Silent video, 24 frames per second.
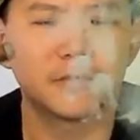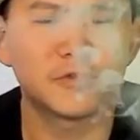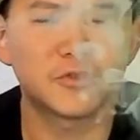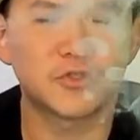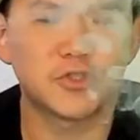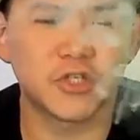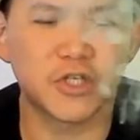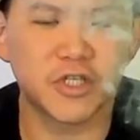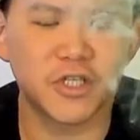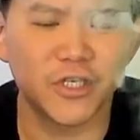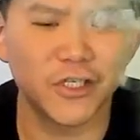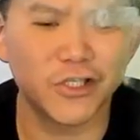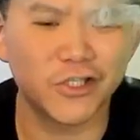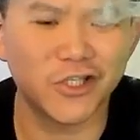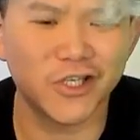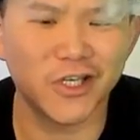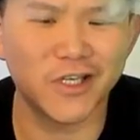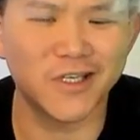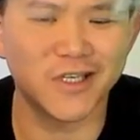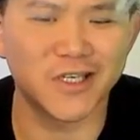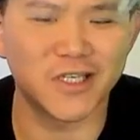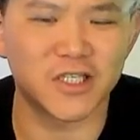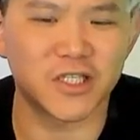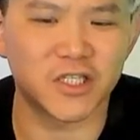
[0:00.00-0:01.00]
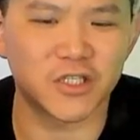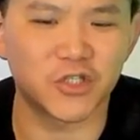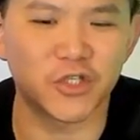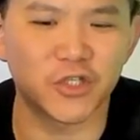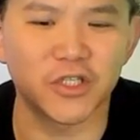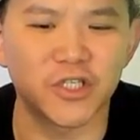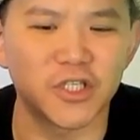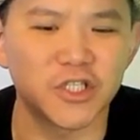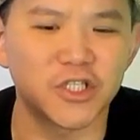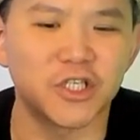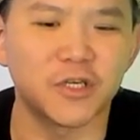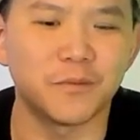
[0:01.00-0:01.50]
Tradition is a
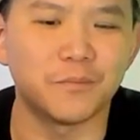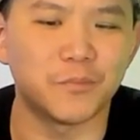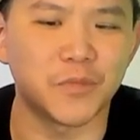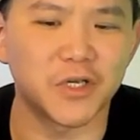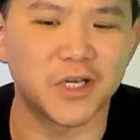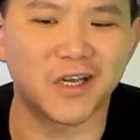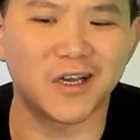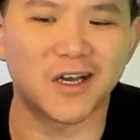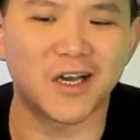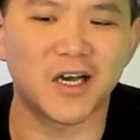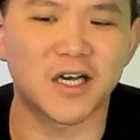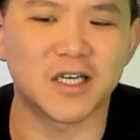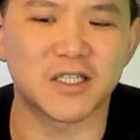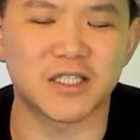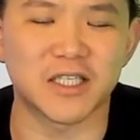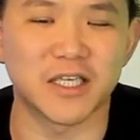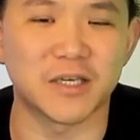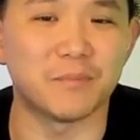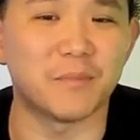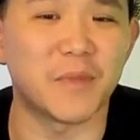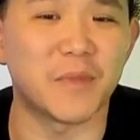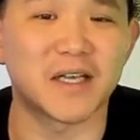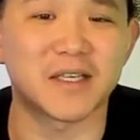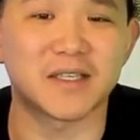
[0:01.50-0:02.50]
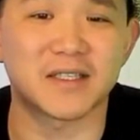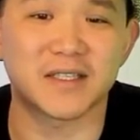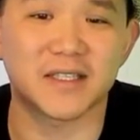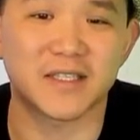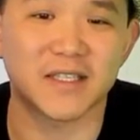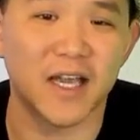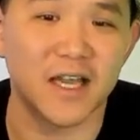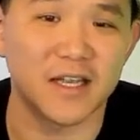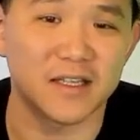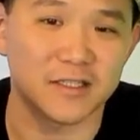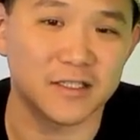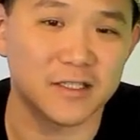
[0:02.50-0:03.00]
tradition because it makes
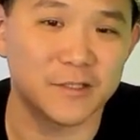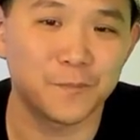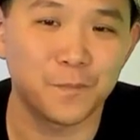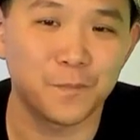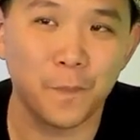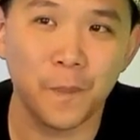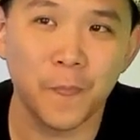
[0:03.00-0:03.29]
sense.